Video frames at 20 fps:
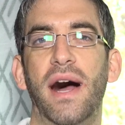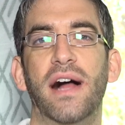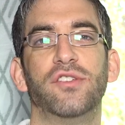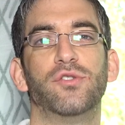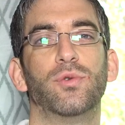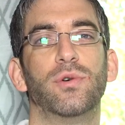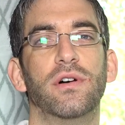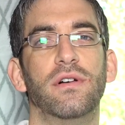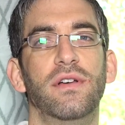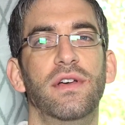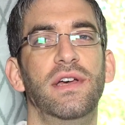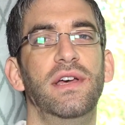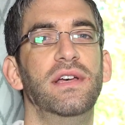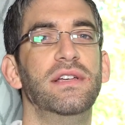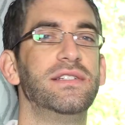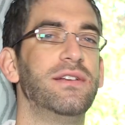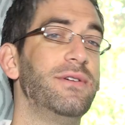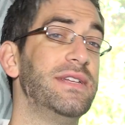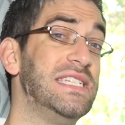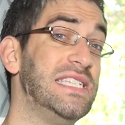module.
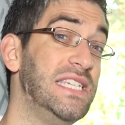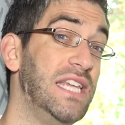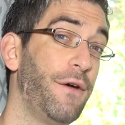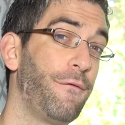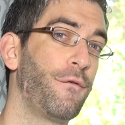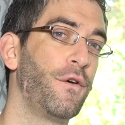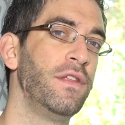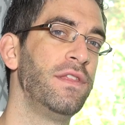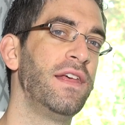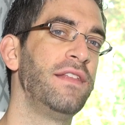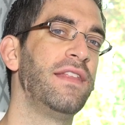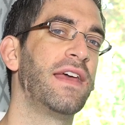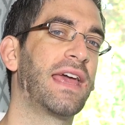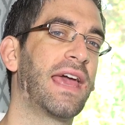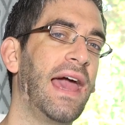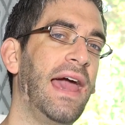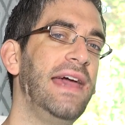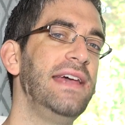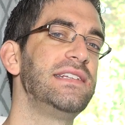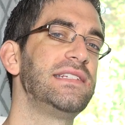So it's different than the
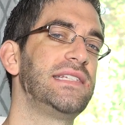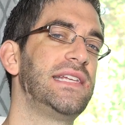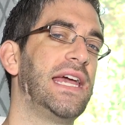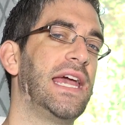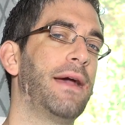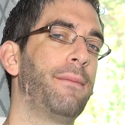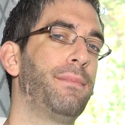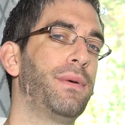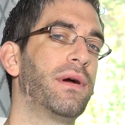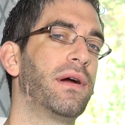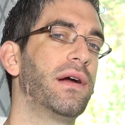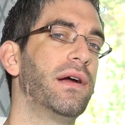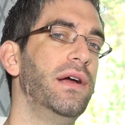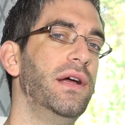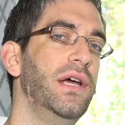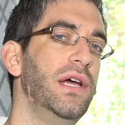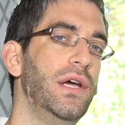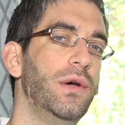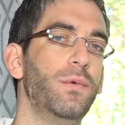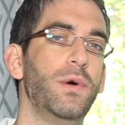case tamper,
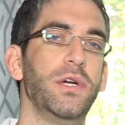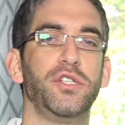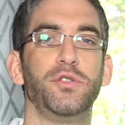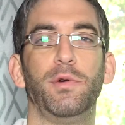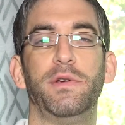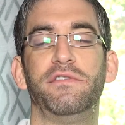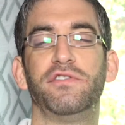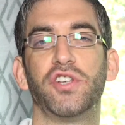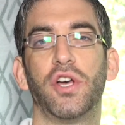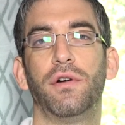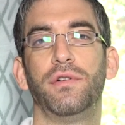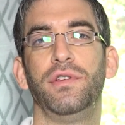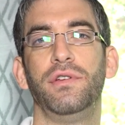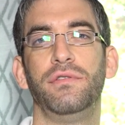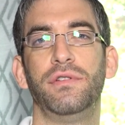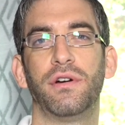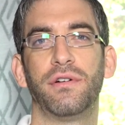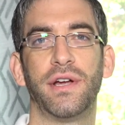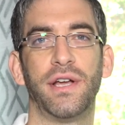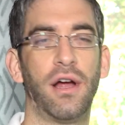which we've shown
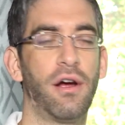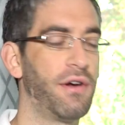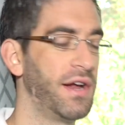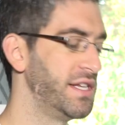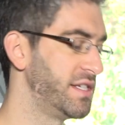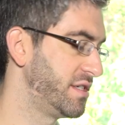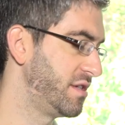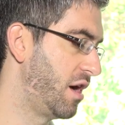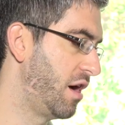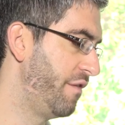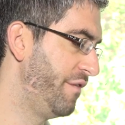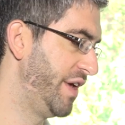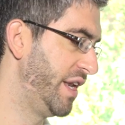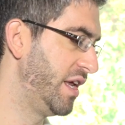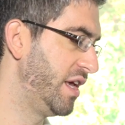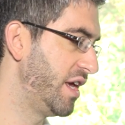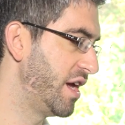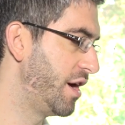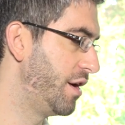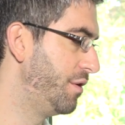you during our install
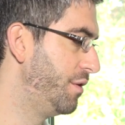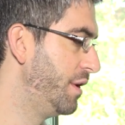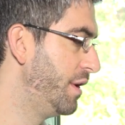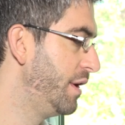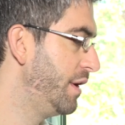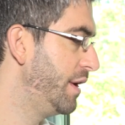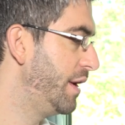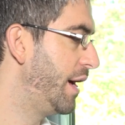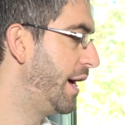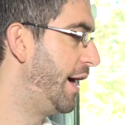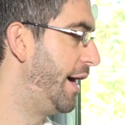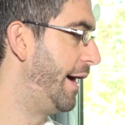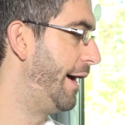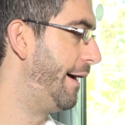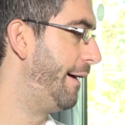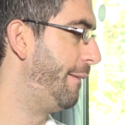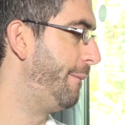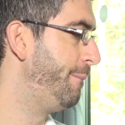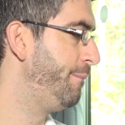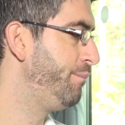video.
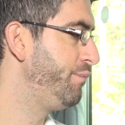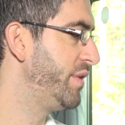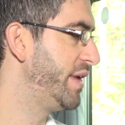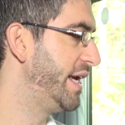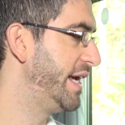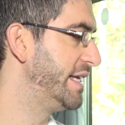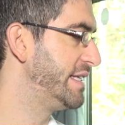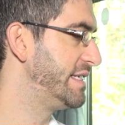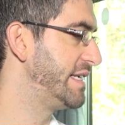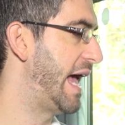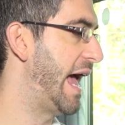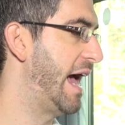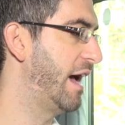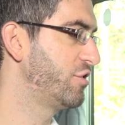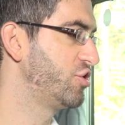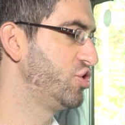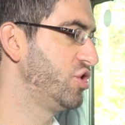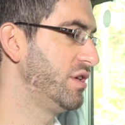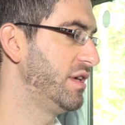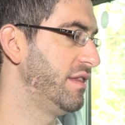Um, it's
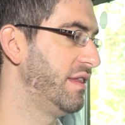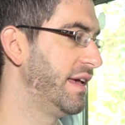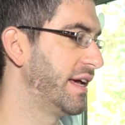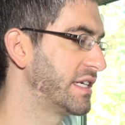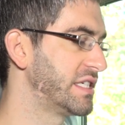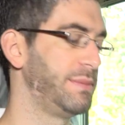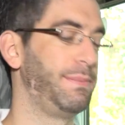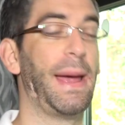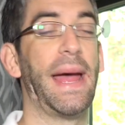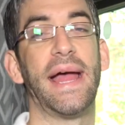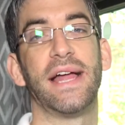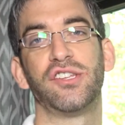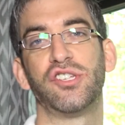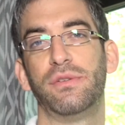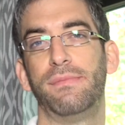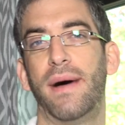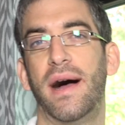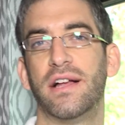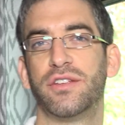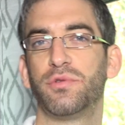actually the
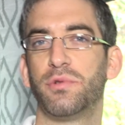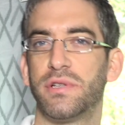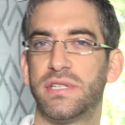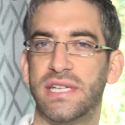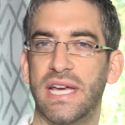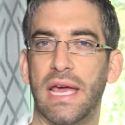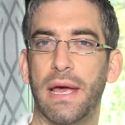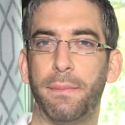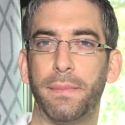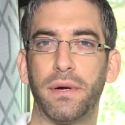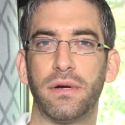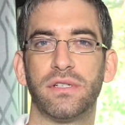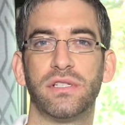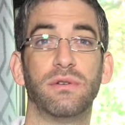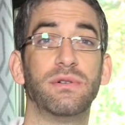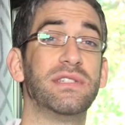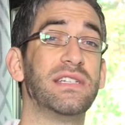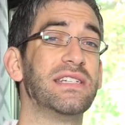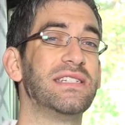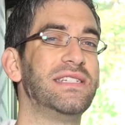expansion module tamper.
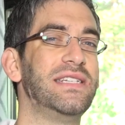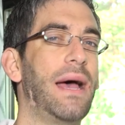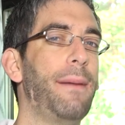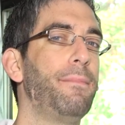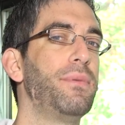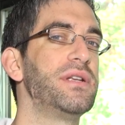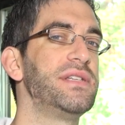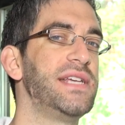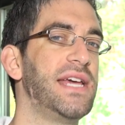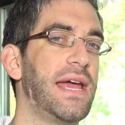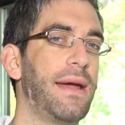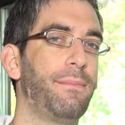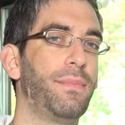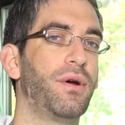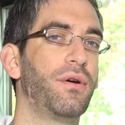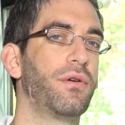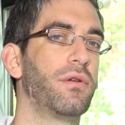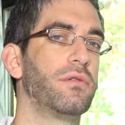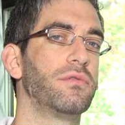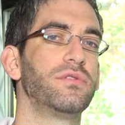So it's a separate
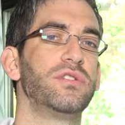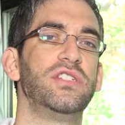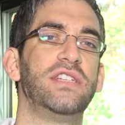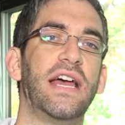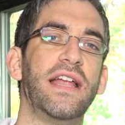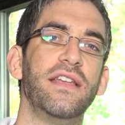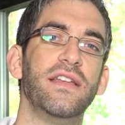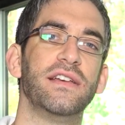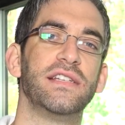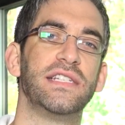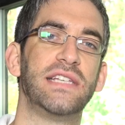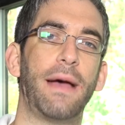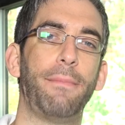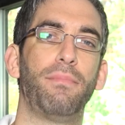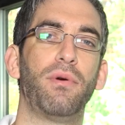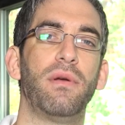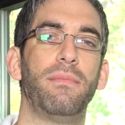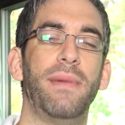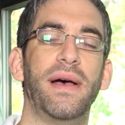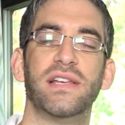tamper. It'll send a
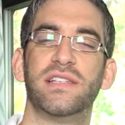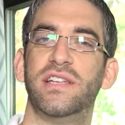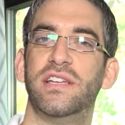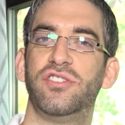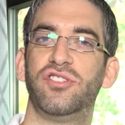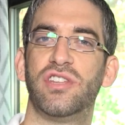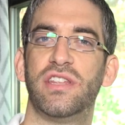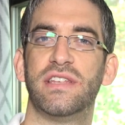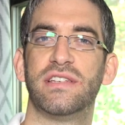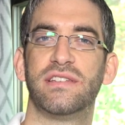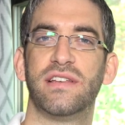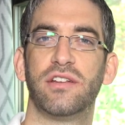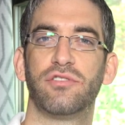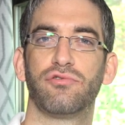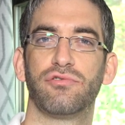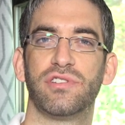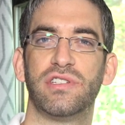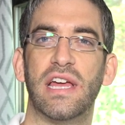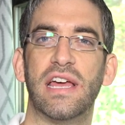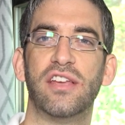separate message to the
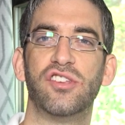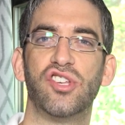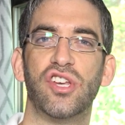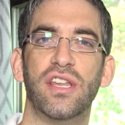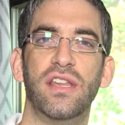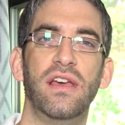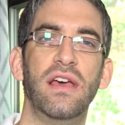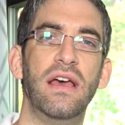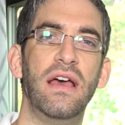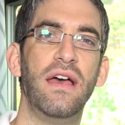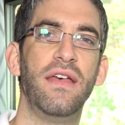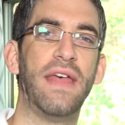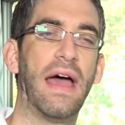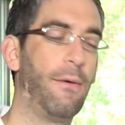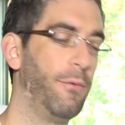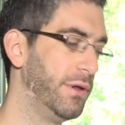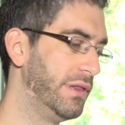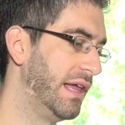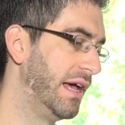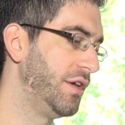central station
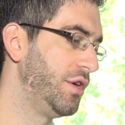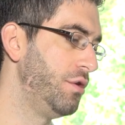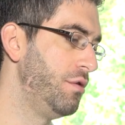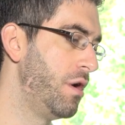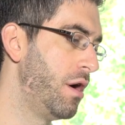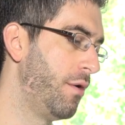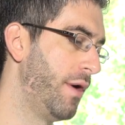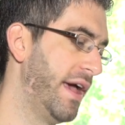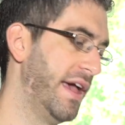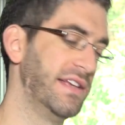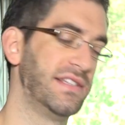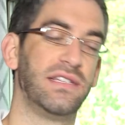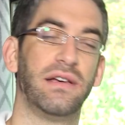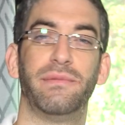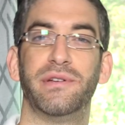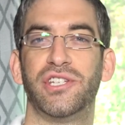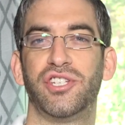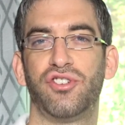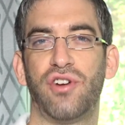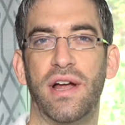that would let you know, hey,
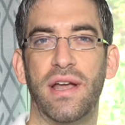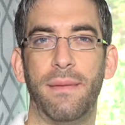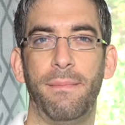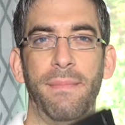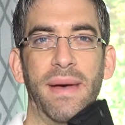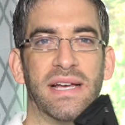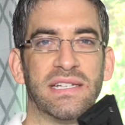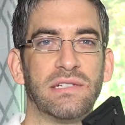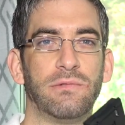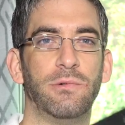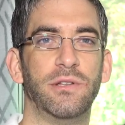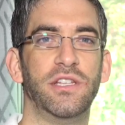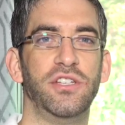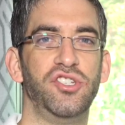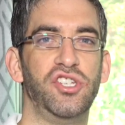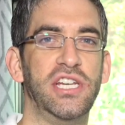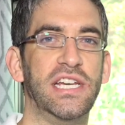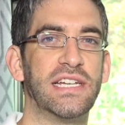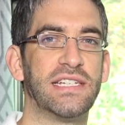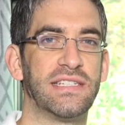someone's trying to mess with the
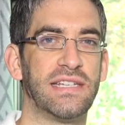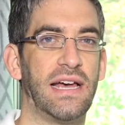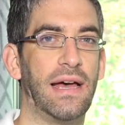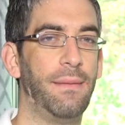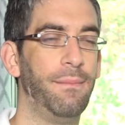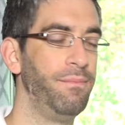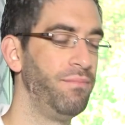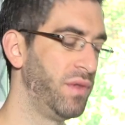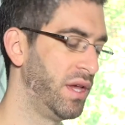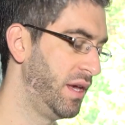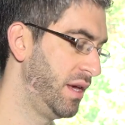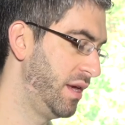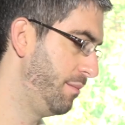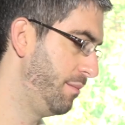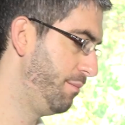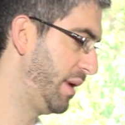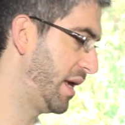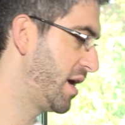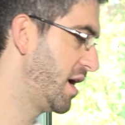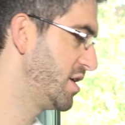G S M.
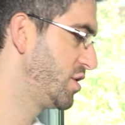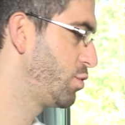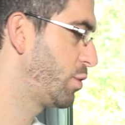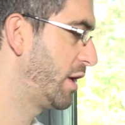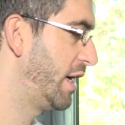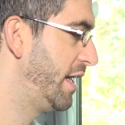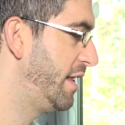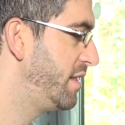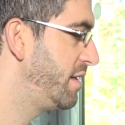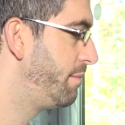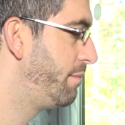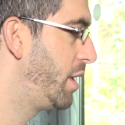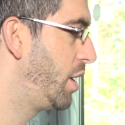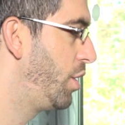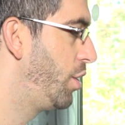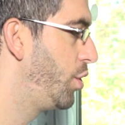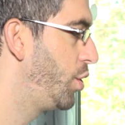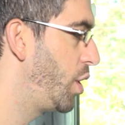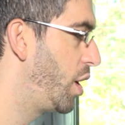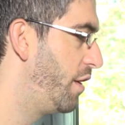Because we're in the
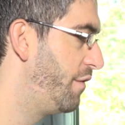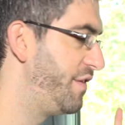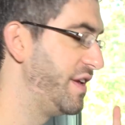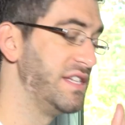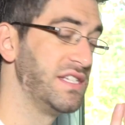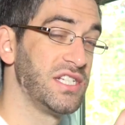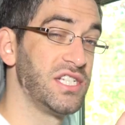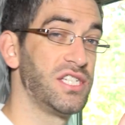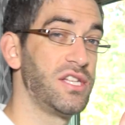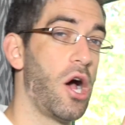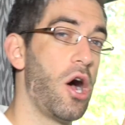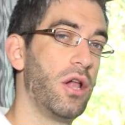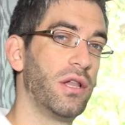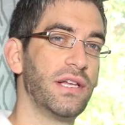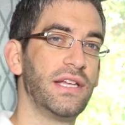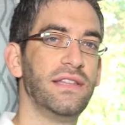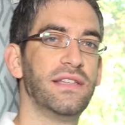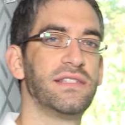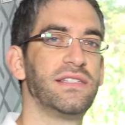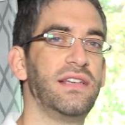mode of
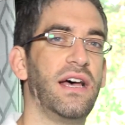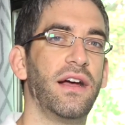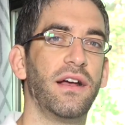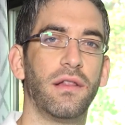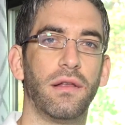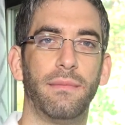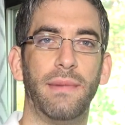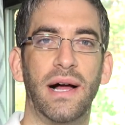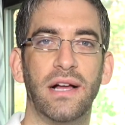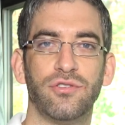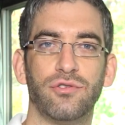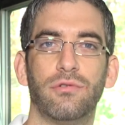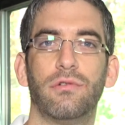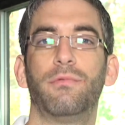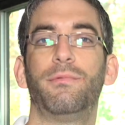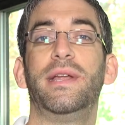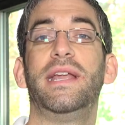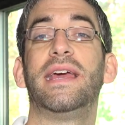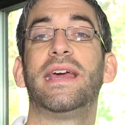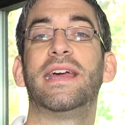installing the cellular
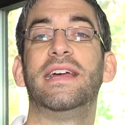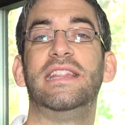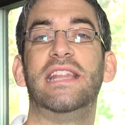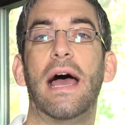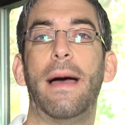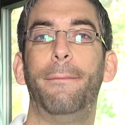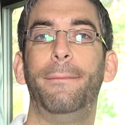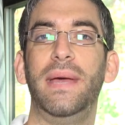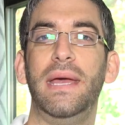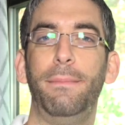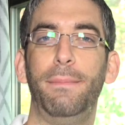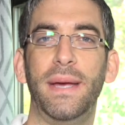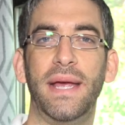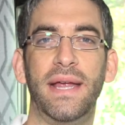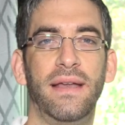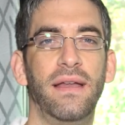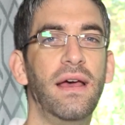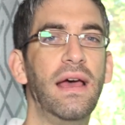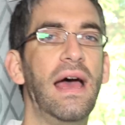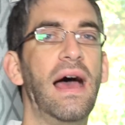module, we didn't get that
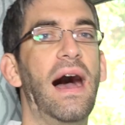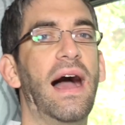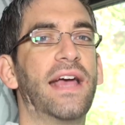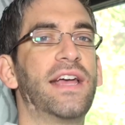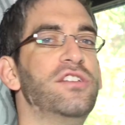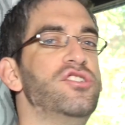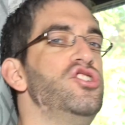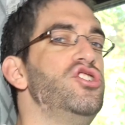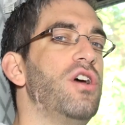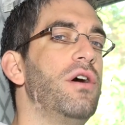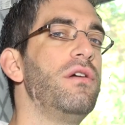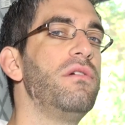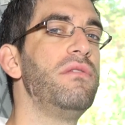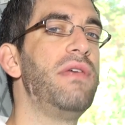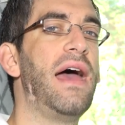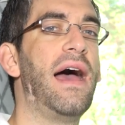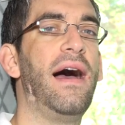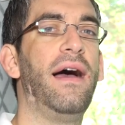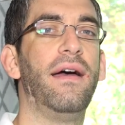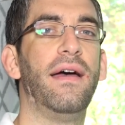beeping. I can show you
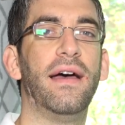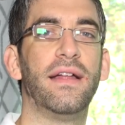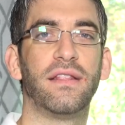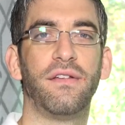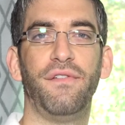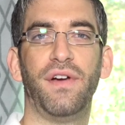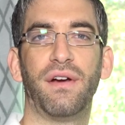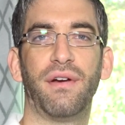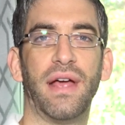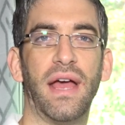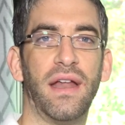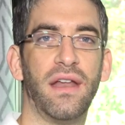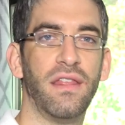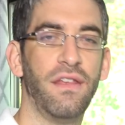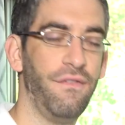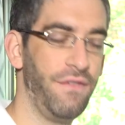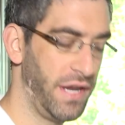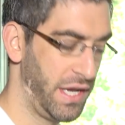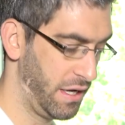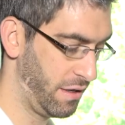that at the very end of
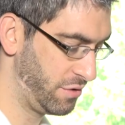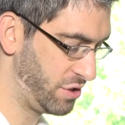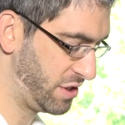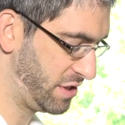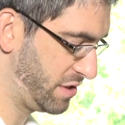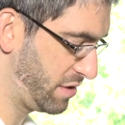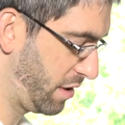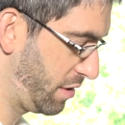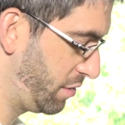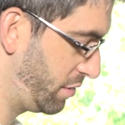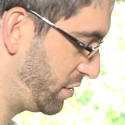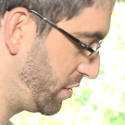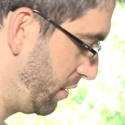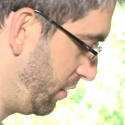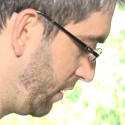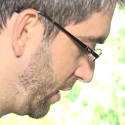the video just so